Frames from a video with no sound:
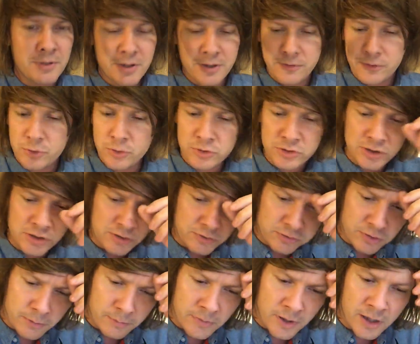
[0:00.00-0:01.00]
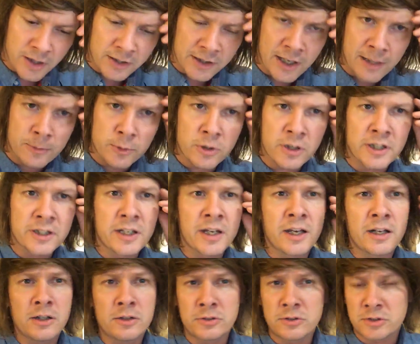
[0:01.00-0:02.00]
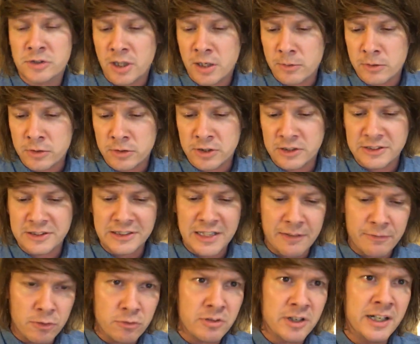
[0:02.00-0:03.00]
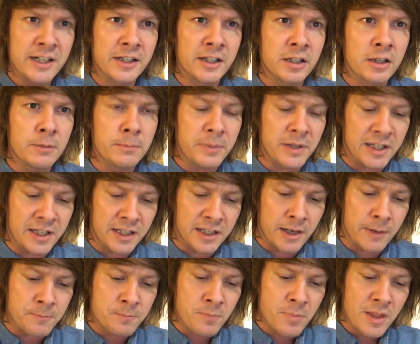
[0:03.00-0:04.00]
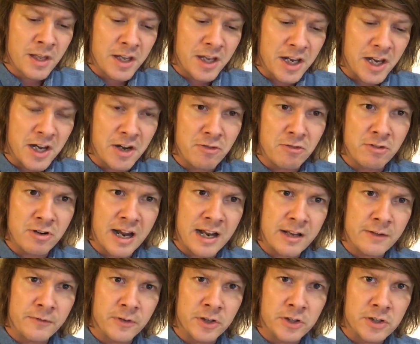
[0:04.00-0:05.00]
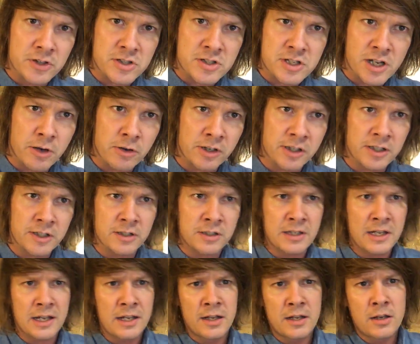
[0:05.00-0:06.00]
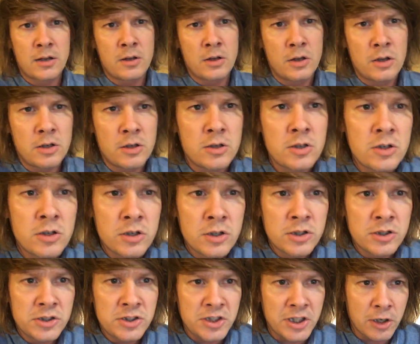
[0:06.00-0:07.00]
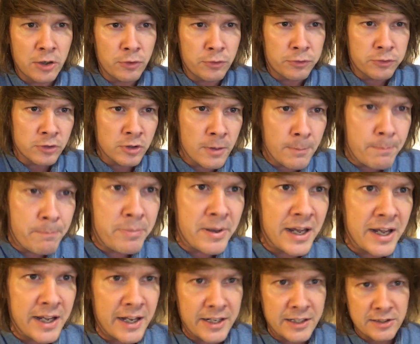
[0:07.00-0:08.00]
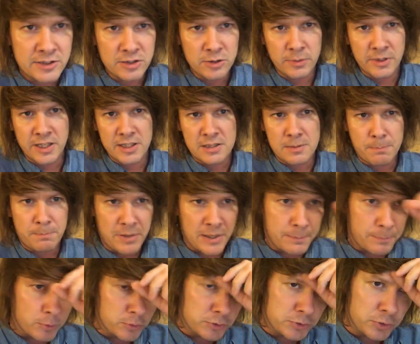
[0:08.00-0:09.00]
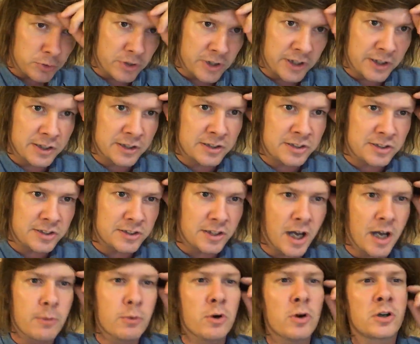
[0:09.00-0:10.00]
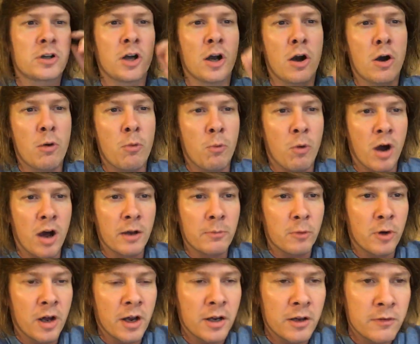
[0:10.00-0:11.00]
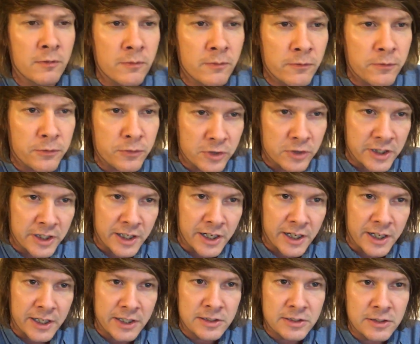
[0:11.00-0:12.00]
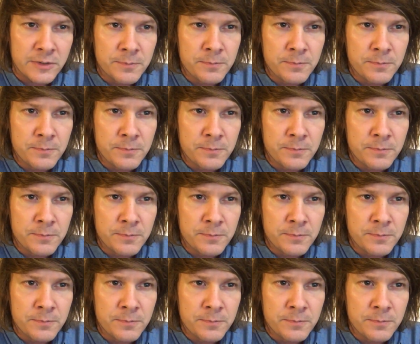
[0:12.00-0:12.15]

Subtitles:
of course, it's from Mark Hamill, aka Luke Skywalker. It's never really going to be irrelevant, so we're going to chill for a bit until we get some people joining us. Skywalker 1138.